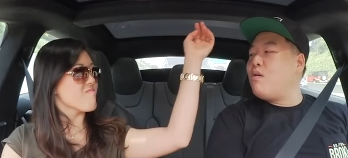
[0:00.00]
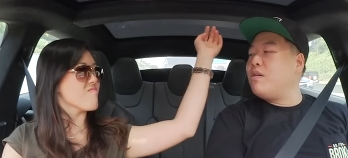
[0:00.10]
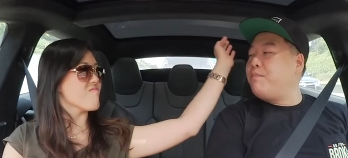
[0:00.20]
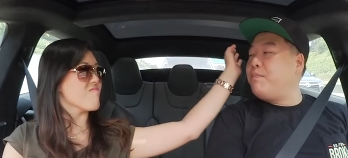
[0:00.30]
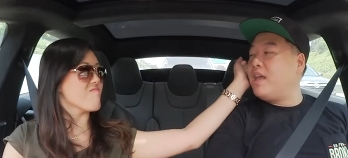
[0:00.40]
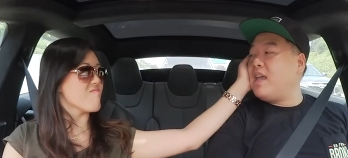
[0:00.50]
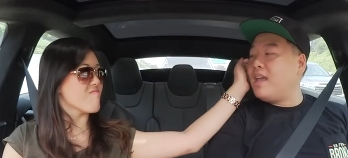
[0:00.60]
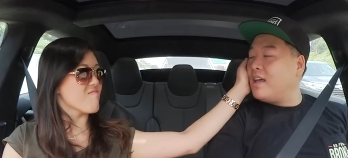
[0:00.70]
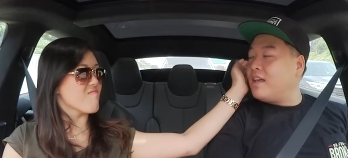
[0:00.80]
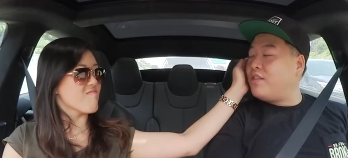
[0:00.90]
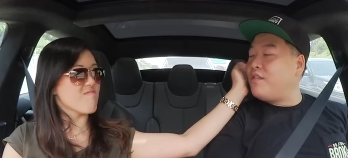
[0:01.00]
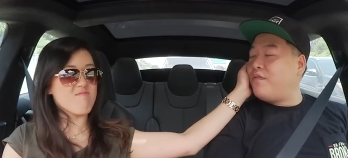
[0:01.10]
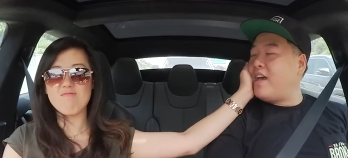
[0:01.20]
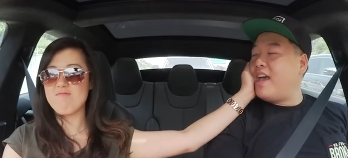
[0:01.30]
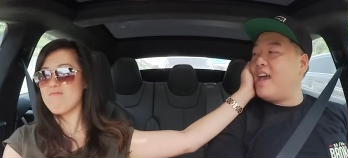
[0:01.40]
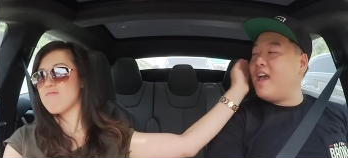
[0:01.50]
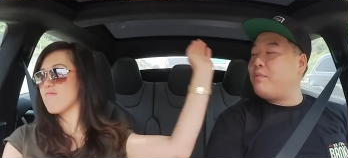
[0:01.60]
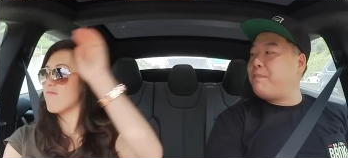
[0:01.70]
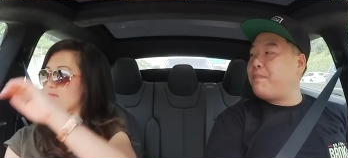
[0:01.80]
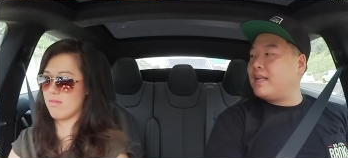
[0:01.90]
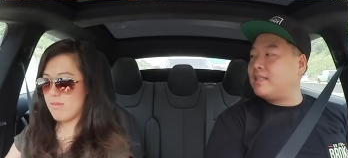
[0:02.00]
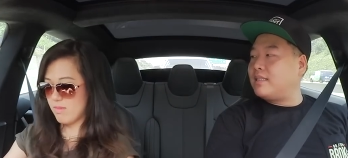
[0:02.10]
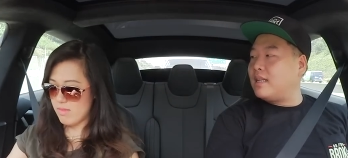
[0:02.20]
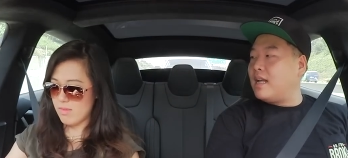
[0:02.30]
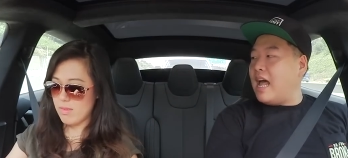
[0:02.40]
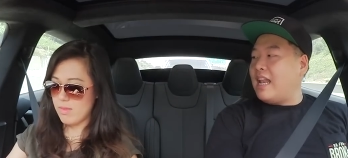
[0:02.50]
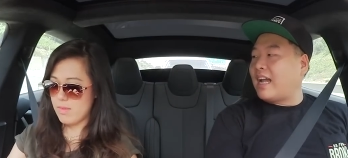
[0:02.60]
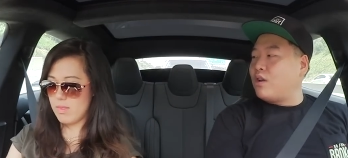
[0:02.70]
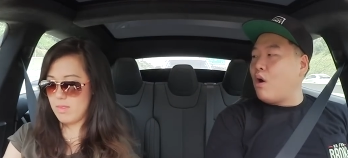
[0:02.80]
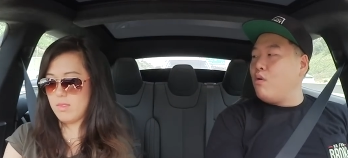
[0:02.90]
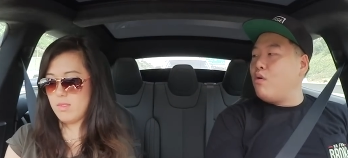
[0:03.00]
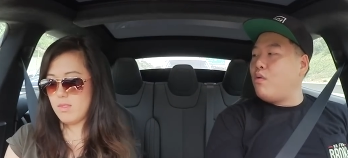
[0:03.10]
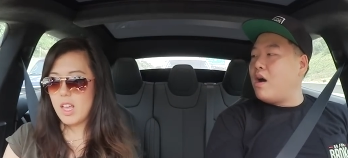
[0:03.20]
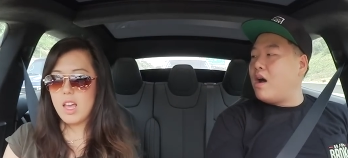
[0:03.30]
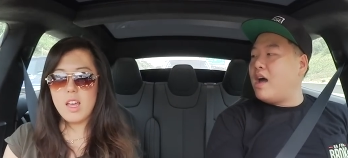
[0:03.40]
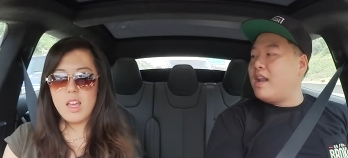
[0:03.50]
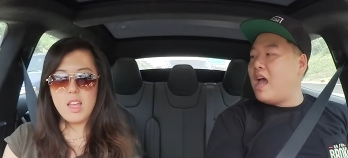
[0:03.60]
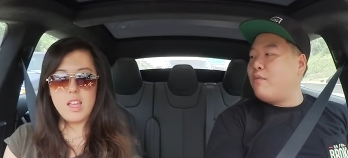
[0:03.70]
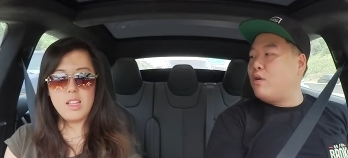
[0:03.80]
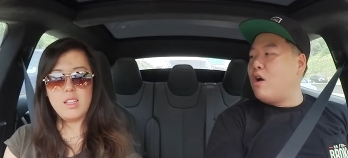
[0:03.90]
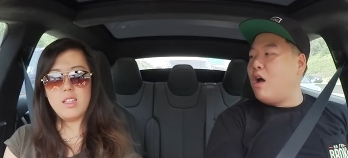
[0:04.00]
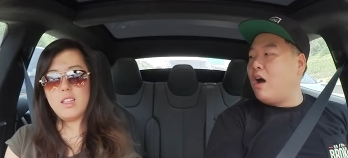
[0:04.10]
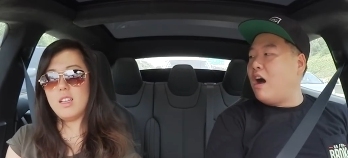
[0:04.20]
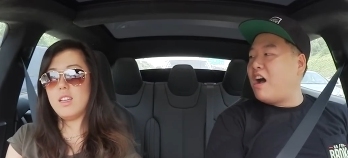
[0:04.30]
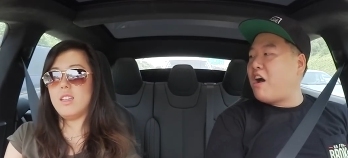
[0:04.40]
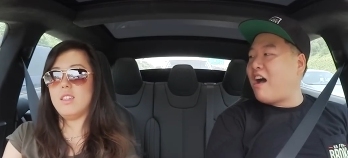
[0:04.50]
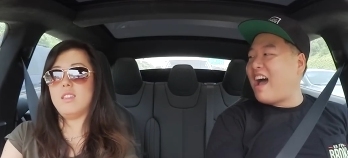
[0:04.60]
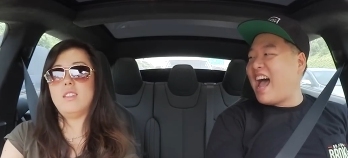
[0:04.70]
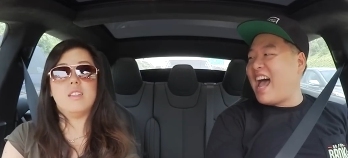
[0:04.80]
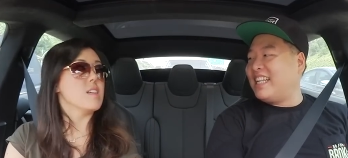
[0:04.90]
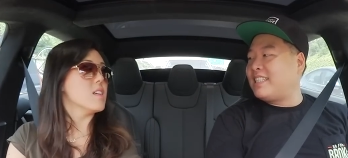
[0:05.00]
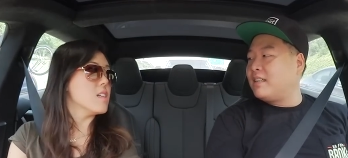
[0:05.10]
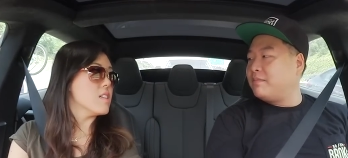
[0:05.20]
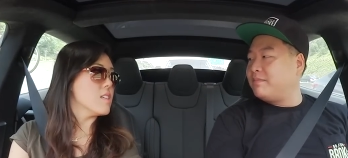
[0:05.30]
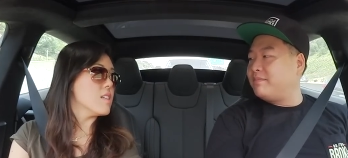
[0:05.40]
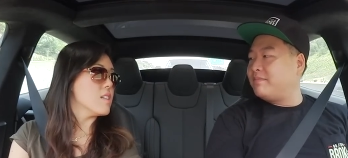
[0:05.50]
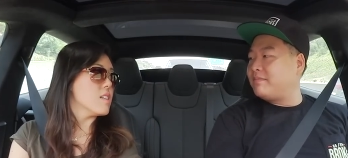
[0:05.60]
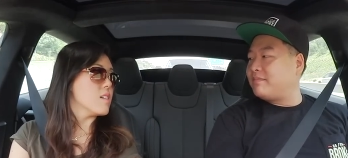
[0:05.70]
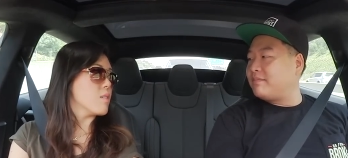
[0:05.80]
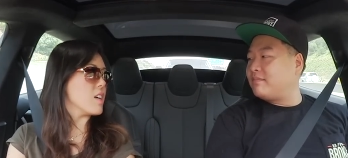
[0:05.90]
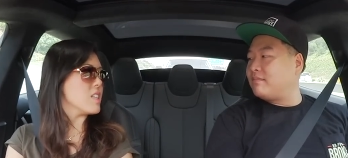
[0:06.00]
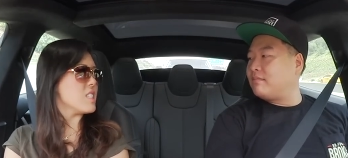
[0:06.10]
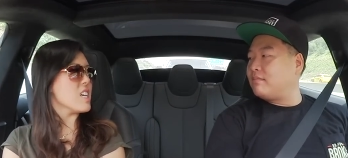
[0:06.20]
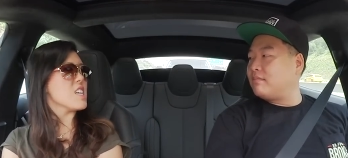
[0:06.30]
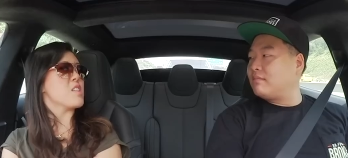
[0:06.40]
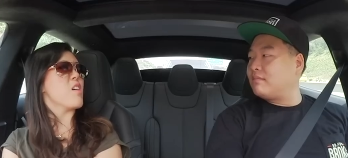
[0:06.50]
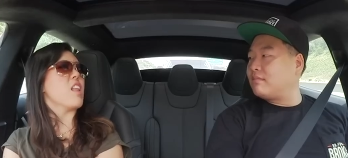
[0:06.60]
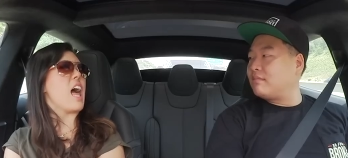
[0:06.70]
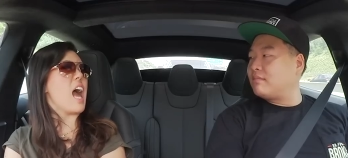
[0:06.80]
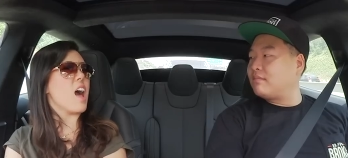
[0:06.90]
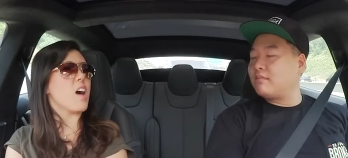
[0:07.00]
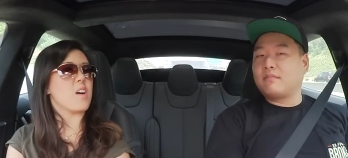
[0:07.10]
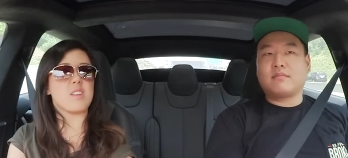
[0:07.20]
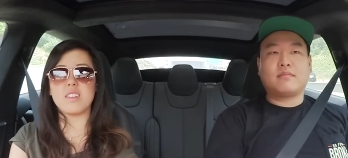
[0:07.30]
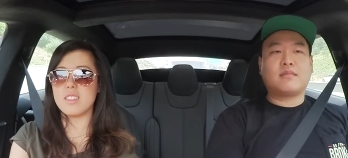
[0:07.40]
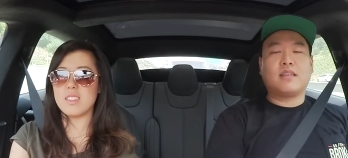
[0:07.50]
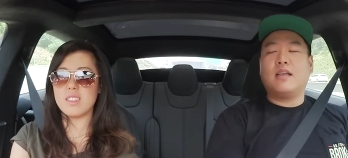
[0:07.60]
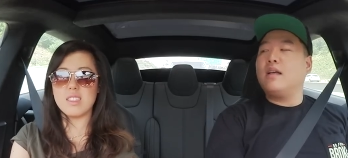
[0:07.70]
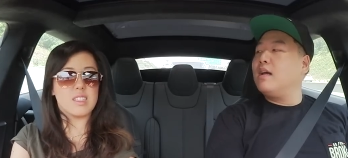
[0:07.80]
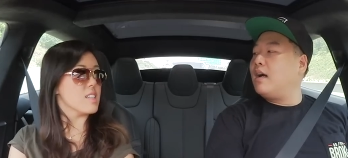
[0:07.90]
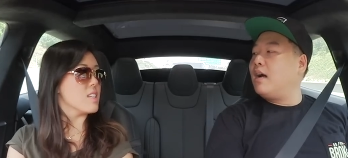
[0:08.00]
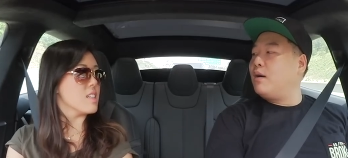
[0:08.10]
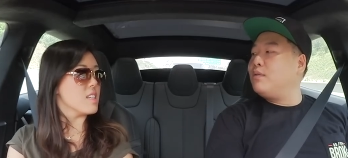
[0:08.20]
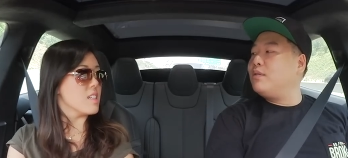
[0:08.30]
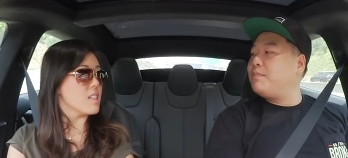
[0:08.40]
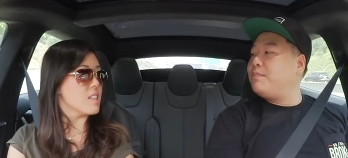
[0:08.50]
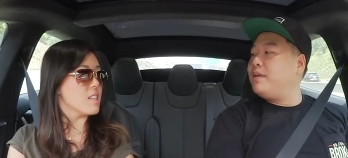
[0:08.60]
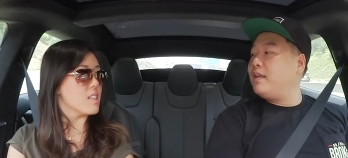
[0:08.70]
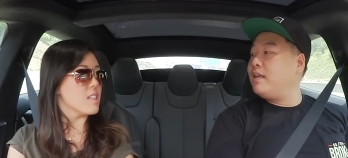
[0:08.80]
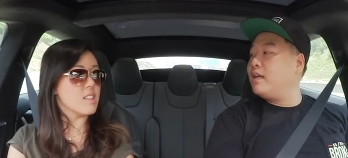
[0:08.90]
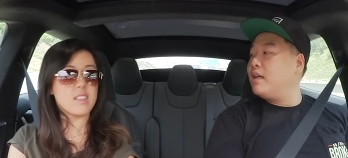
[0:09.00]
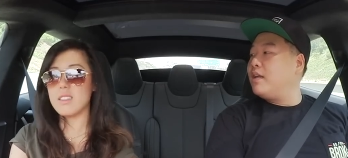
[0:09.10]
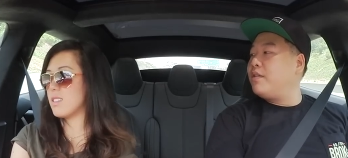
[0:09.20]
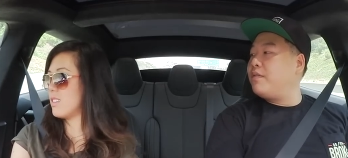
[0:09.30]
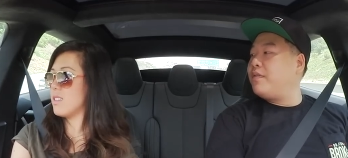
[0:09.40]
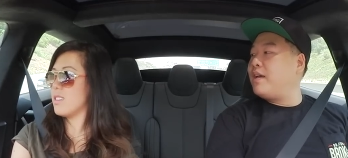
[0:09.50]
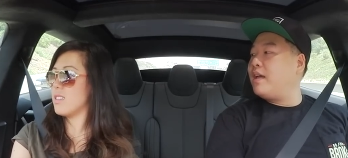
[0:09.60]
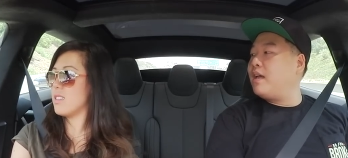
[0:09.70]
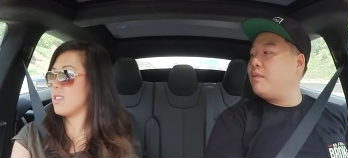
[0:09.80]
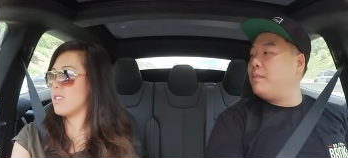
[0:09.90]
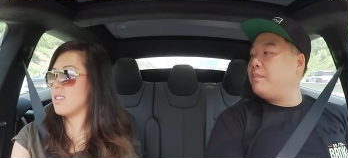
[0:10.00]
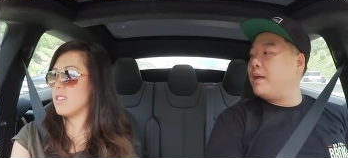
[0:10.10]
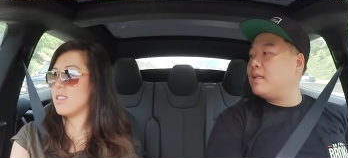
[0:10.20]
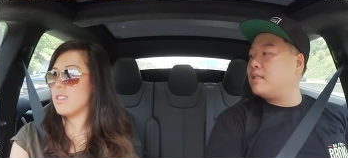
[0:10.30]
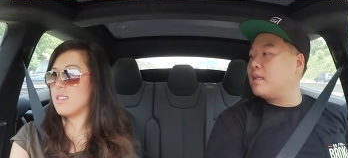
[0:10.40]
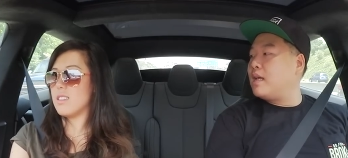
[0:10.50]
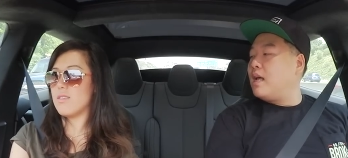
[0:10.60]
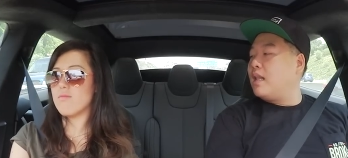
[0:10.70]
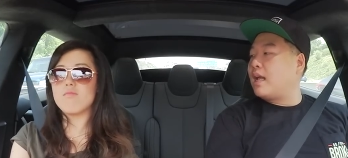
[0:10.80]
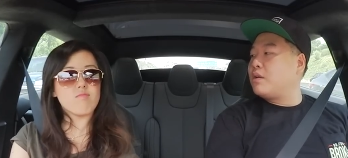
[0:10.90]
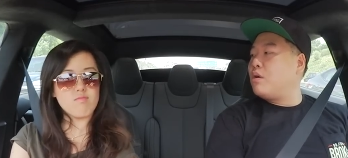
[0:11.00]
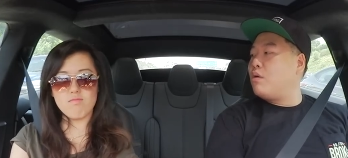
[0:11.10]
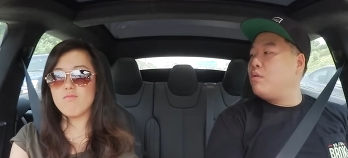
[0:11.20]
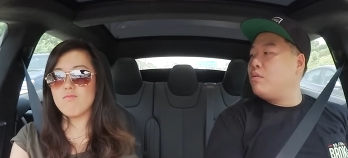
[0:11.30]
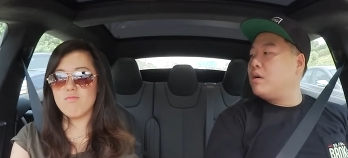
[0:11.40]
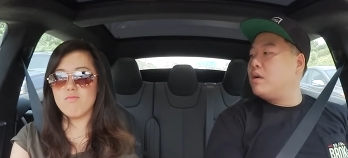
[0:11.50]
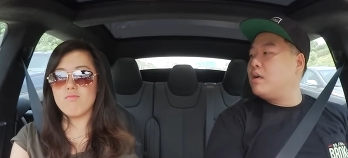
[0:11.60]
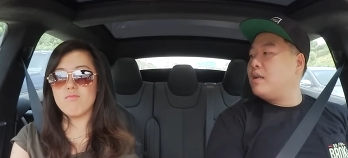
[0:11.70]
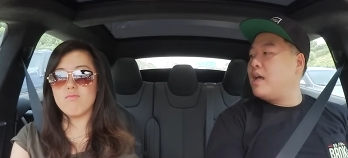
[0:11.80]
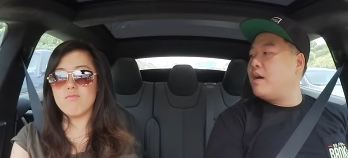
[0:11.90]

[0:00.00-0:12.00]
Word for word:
Speaker 1: wanna be the very best, like no one ever was.
Speaker 2: Why is he so loud?
Speaker 1: I wanna be the very best, like no one